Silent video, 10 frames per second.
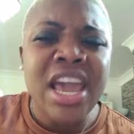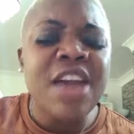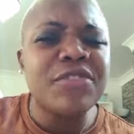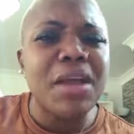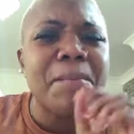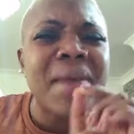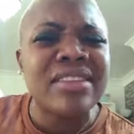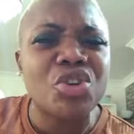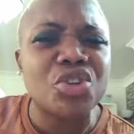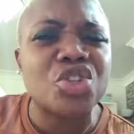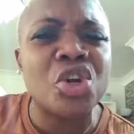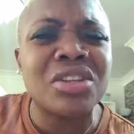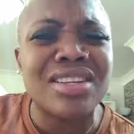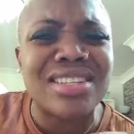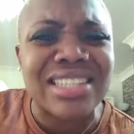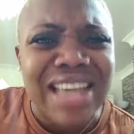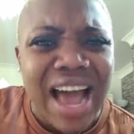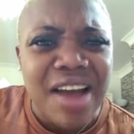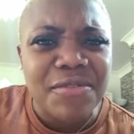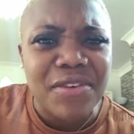If the man does not
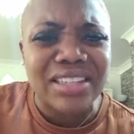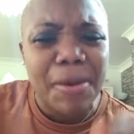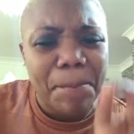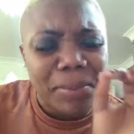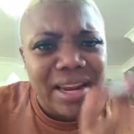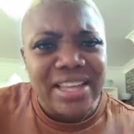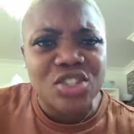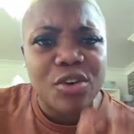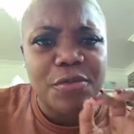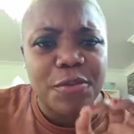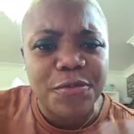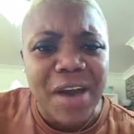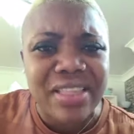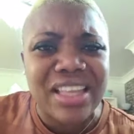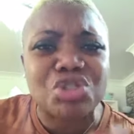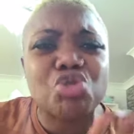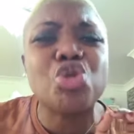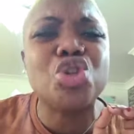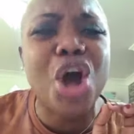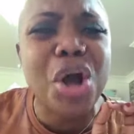deserve the place of a father,
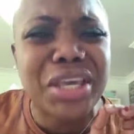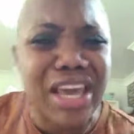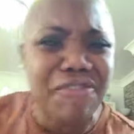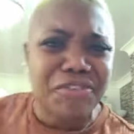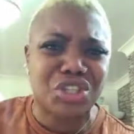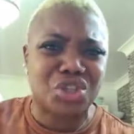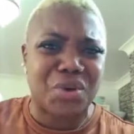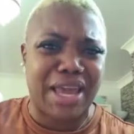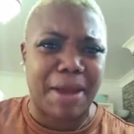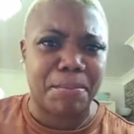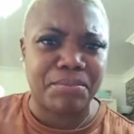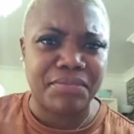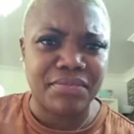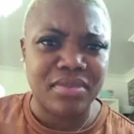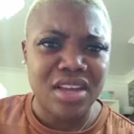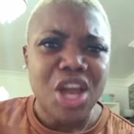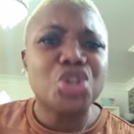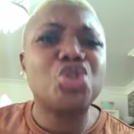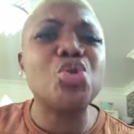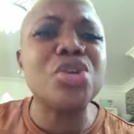do not give it to him.
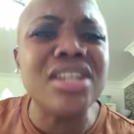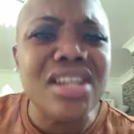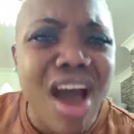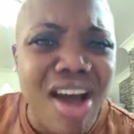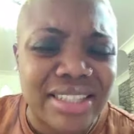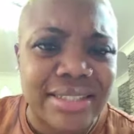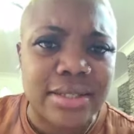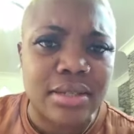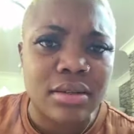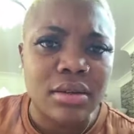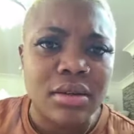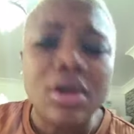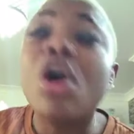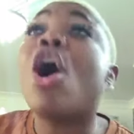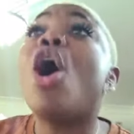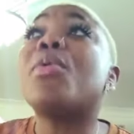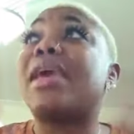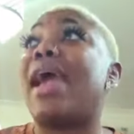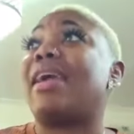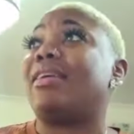Do not.
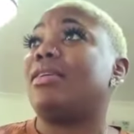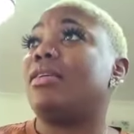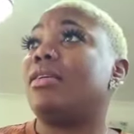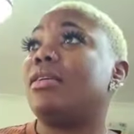Okay.